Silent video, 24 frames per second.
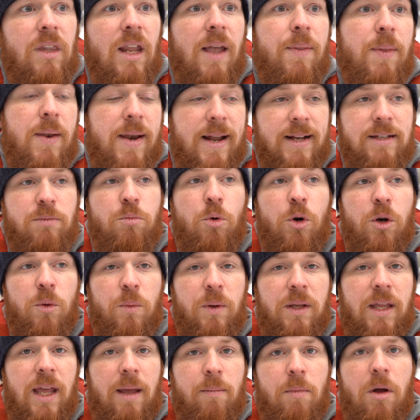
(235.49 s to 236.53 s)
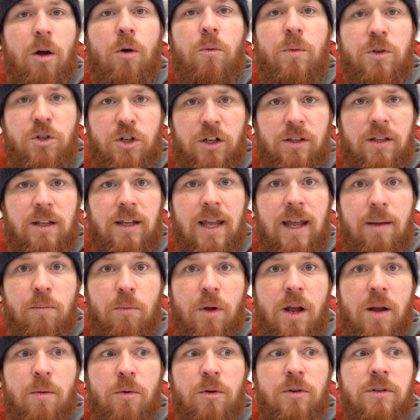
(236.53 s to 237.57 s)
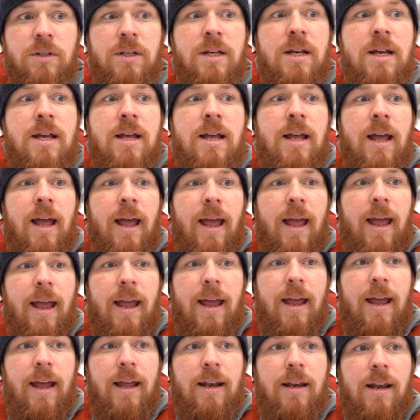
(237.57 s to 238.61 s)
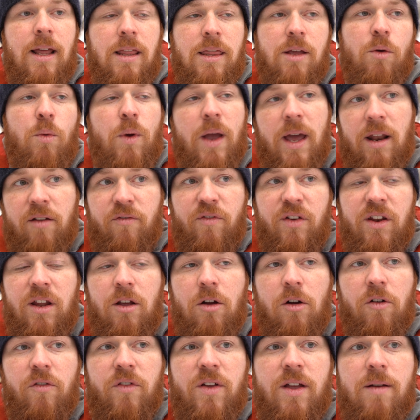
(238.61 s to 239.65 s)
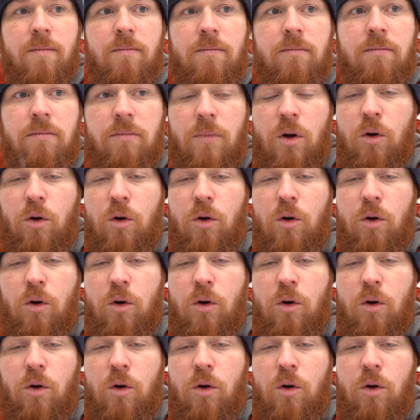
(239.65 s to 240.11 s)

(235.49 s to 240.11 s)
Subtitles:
the next morning we came out and we checked the game cameras, and I think we had a video of him